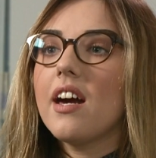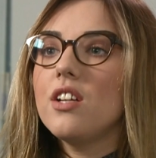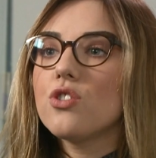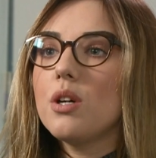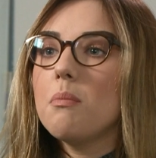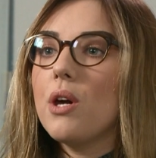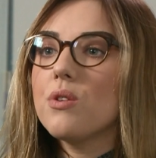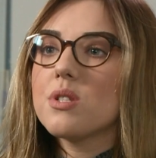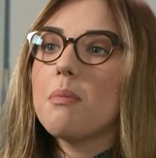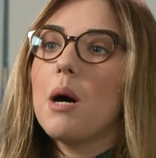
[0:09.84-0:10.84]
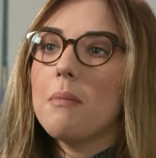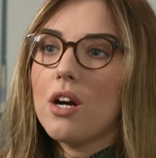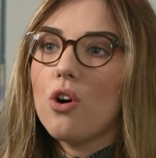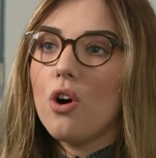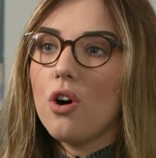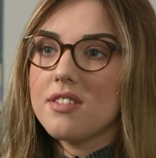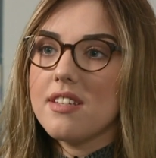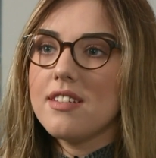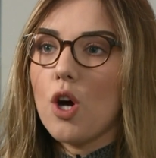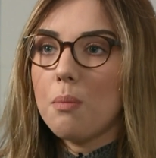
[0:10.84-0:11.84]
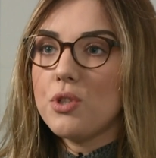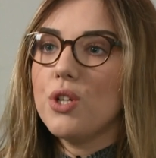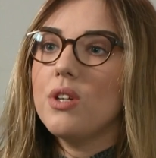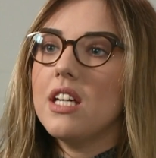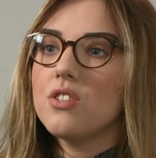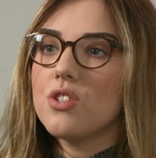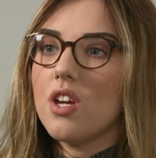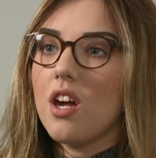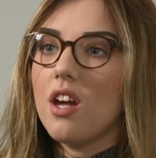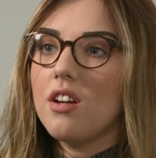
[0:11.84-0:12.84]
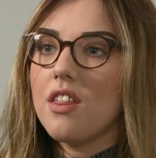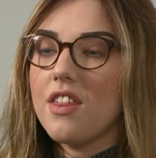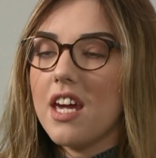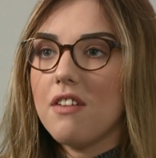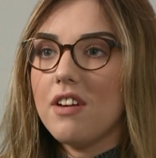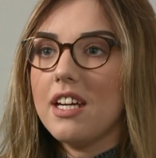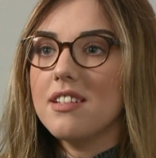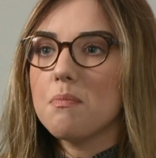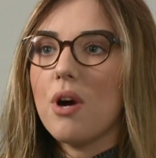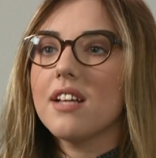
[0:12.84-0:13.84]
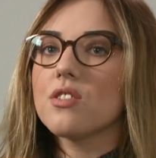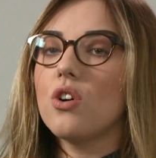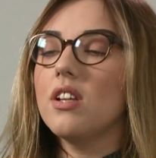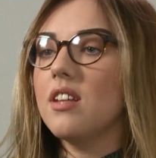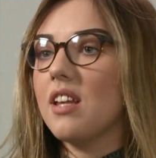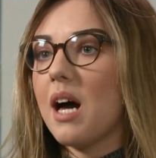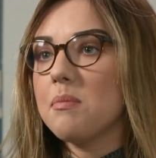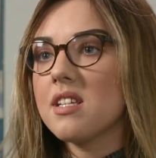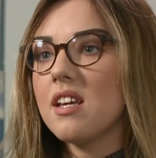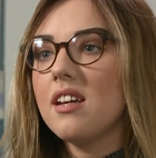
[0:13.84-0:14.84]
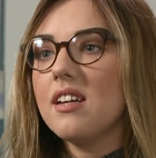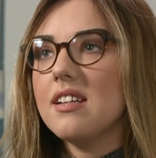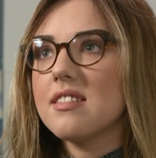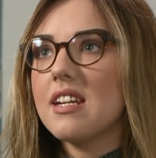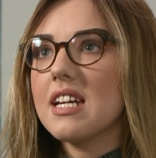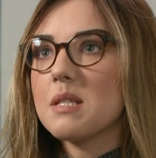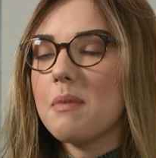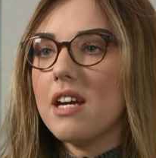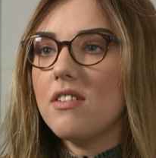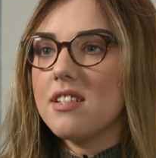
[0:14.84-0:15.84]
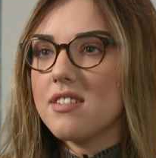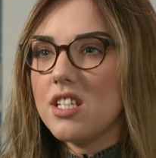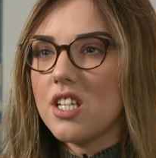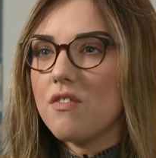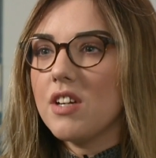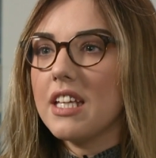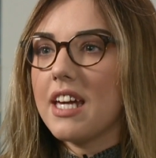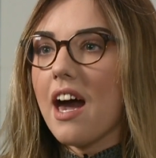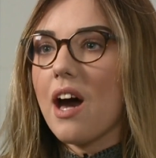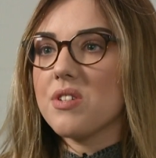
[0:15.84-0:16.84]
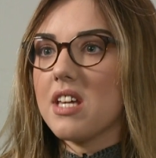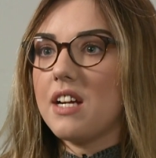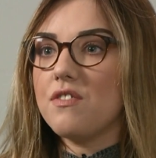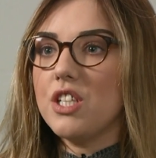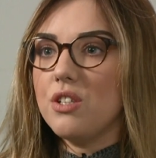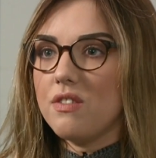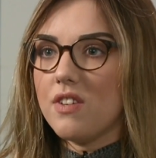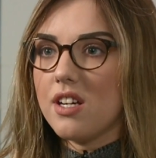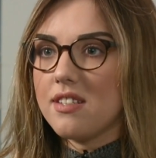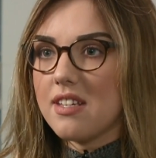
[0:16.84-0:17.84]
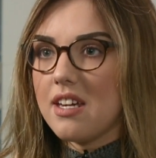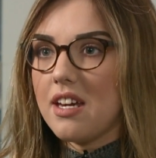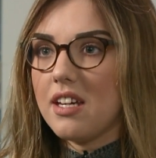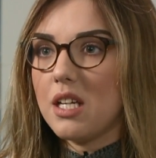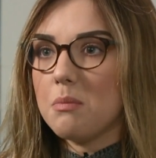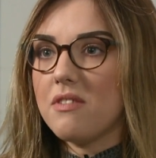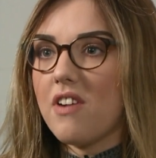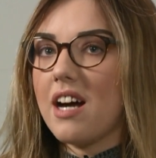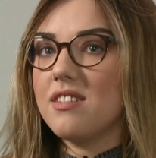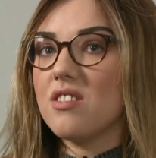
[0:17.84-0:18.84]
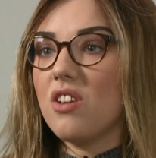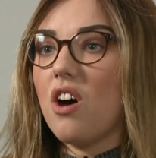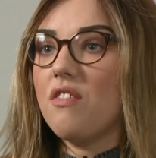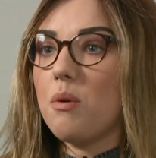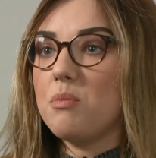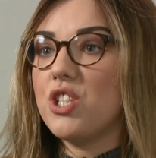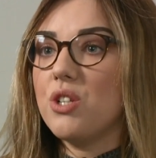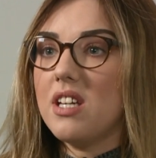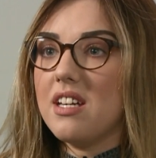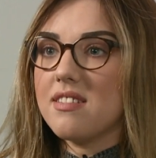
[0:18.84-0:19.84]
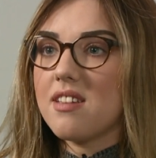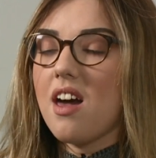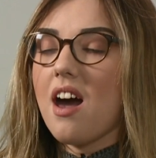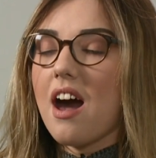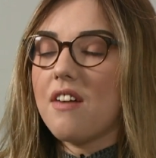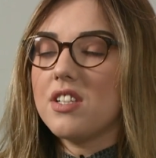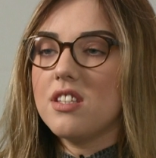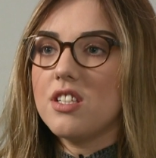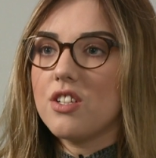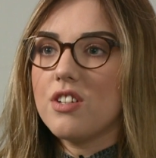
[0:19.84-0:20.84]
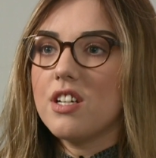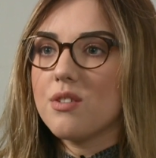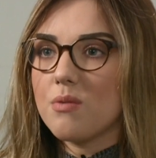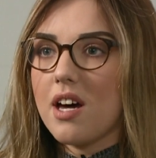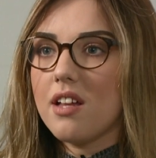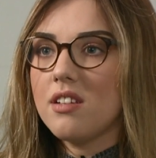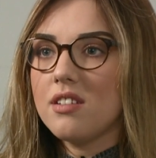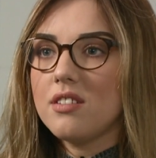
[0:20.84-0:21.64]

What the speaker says: I enjoy most about my course is the opportunity to turn theory into practical in the labs. It's an experience that you don't really get outside of the university, and it provides a lot of opportunities after the degree as well.